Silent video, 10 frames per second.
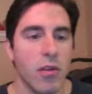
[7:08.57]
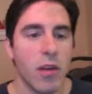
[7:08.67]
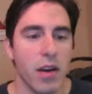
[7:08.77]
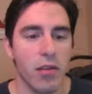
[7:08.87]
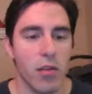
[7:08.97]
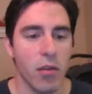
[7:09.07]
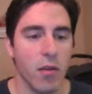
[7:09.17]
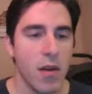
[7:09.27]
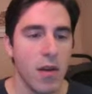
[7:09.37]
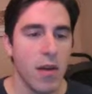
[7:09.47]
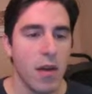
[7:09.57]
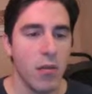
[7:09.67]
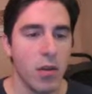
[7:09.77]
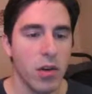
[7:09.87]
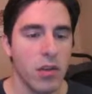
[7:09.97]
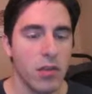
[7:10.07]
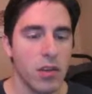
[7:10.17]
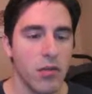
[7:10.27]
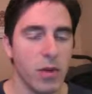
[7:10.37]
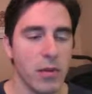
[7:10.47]
Okay, so we're going to do it
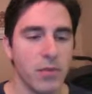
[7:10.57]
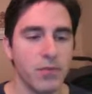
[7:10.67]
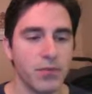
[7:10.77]
this way.